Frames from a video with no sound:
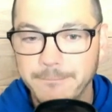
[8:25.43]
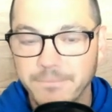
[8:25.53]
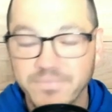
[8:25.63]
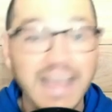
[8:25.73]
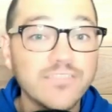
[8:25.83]

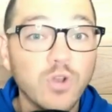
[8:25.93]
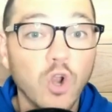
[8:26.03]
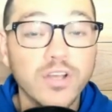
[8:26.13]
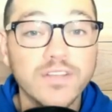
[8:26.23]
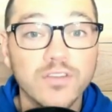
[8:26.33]
That's what
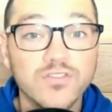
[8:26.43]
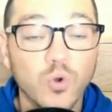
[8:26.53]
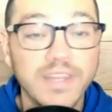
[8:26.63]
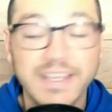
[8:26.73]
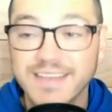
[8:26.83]
Arkansas
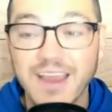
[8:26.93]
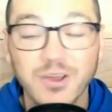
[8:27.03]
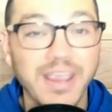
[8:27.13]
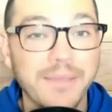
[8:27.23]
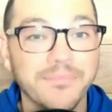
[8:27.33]
scored the entire
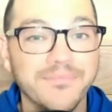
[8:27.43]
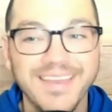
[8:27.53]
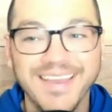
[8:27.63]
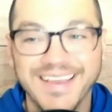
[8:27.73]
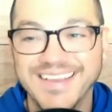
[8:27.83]
game.
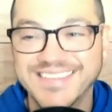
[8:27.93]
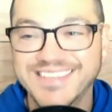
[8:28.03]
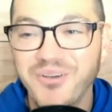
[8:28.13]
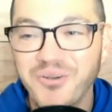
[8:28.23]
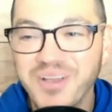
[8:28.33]

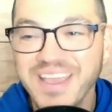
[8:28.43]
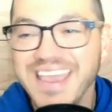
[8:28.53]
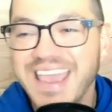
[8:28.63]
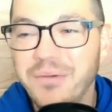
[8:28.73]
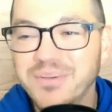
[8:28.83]
So
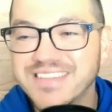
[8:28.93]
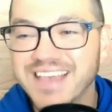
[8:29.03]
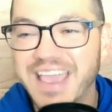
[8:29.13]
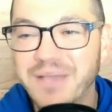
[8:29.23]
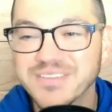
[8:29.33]
it was
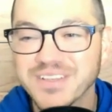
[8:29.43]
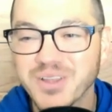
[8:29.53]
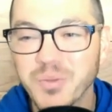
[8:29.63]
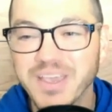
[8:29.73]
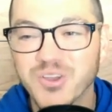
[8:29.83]
a
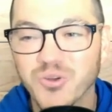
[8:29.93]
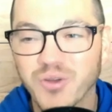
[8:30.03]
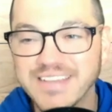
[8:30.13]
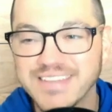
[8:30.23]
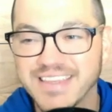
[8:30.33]
little bit
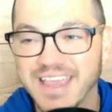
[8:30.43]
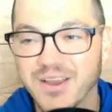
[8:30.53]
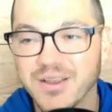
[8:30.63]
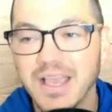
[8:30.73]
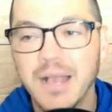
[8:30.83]
crazy
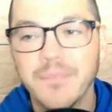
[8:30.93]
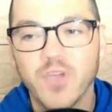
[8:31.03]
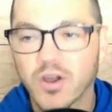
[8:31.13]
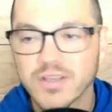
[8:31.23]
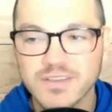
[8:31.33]
there.
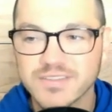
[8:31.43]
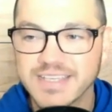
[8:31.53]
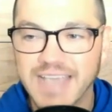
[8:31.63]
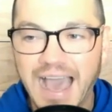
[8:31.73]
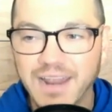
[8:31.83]
Arkansas's
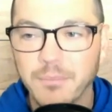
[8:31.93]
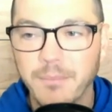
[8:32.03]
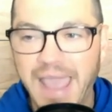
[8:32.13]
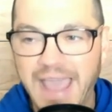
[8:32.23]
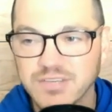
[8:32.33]
got to
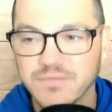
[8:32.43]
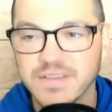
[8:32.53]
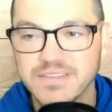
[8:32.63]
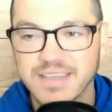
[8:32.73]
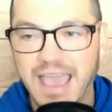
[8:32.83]
match
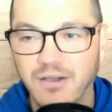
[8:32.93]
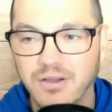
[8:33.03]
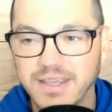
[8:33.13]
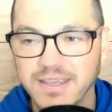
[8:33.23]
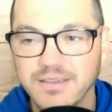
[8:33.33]

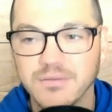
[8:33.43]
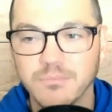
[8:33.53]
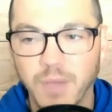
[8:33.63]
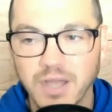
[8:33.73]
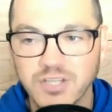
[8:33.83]
physicality
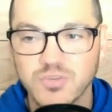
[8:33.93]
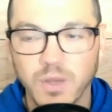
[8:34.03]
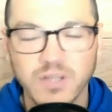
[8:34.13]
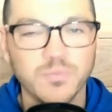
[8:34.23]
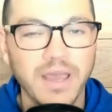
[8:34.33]
much,
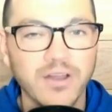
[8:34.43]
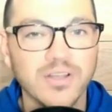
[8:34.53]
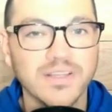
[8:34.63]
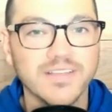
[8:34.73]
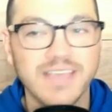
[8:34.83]
much better
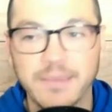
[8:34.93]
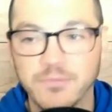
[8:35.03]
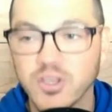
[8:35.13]
in this game.